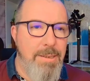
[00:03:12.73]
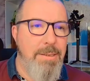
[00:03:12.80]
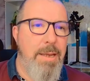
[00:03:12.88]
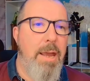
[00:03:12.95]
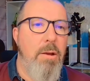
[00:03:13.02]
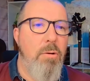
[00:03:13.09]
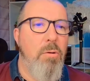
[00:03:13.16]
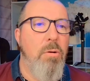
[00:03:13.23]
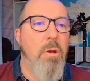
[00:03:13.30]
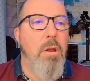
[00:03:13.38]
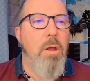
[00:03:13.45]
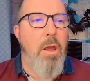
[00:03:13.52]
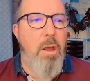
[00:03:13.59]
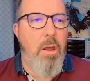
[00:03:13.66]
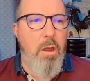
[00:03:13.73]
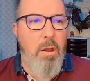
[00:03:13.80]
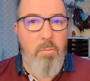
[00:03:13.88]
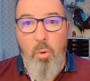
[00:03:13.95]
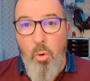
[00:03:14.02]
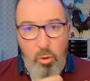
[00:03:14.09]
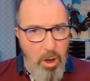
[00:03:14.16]
scale,
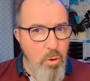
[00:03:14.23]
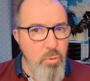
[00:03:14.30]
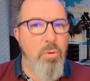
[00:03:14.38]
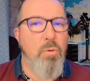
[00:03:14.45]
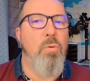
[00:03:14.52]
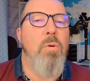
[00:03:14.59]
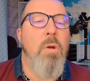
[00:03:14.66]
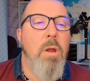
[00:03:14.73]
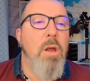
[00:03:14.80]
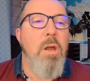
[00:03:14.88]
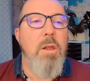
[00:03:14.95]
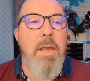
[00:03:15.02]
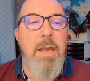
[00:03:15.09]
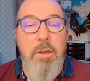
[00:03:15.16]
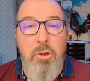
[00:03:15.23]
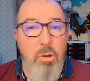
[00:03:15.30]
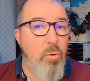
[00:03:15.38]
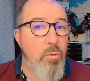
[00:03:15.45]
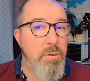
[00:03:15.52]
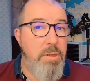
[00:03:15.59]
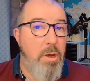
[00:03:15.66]
more local, it could
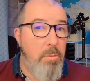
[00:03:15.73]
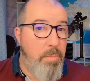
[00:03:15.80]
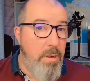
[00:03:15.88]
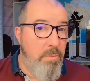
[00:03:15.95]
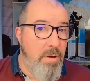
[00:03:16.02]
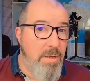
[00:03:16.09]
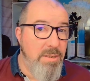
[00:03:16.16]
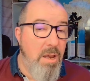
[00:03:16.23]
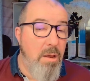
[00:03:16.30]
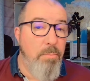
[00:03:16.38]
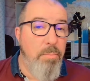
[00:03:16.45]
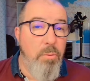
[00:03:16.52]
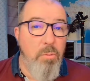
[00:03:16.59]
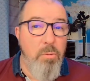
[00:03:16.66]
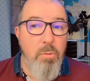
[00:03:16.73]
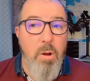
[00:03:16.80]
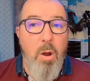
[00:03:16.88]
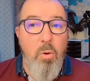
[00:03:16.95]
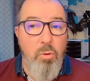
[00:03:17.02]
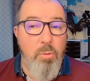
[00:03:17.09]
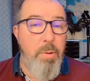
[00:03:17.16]
also be, for example,
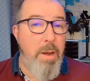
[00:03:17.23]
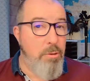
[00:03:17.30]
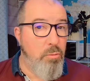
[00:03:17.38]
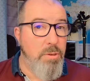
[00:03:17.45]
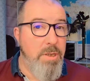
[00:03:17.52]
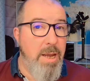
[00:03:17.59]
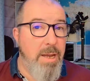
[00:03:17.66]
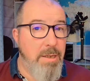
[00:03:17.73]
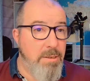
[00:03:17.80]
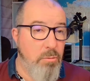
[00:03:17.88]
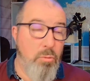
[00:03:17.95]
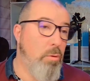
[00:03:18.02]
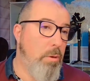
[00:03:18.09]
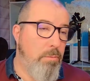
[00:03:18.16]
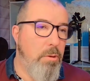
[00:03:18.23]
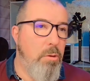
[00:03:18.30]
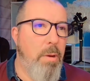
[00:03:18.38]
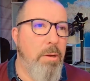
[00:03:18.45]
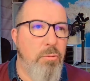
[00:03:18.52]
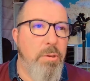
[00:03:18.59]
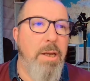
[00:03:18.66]
old petrol tanks or even new
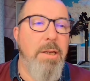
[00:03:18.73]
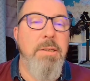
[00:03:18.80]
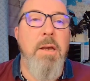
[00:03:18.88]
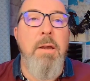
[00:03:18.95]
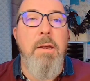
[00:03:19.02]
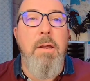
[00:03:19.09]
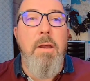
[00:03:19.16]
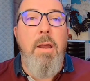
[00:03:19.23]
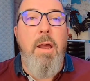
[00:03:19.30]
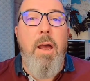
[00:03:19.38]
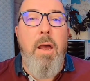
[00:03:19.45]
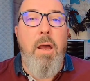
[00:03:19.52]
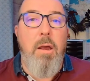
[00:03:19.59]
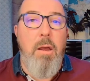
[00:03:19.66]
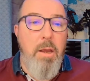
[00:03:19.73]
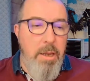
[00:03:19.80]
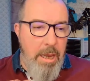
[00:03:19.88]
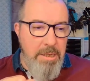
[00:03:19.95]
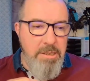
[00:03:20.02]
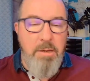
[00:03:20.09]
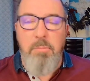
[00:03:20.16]
petrol tanks,
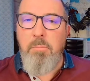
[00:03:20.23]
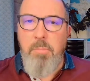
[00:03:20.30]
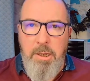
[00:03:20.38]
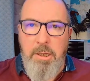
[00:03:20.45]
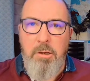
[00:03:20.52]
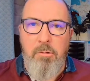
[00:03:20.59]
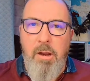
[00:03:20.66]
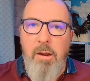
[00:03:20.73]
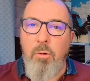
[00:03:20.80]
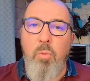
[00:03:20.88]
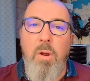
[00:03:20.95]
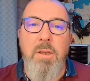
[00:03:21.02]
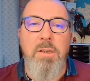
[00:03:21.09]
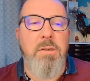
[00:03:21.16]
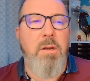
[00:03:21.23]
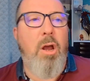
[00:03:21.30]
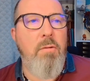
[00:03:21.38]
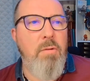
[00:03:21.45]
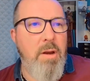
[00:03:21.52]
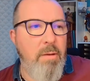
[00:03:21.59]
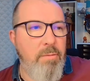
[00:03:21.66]
as in ground ones,
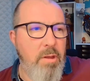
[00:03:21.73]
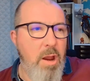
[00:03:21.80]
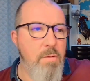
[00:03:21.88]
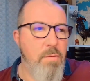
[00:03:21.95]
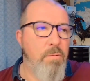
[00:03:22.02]
either left over